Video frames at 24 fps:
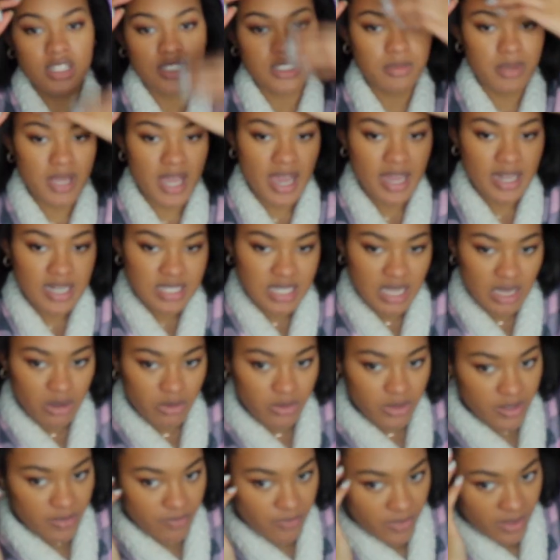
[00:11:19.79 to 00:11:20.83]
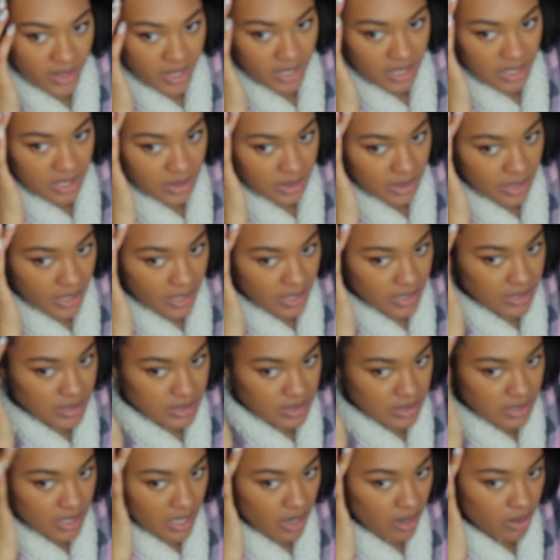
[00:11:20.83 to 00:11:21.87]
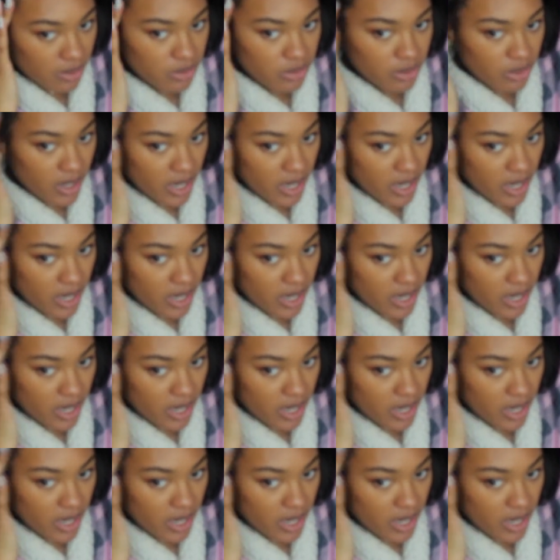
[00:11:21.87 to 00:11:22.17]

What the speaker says: To be honest, I don't really feel like it lays down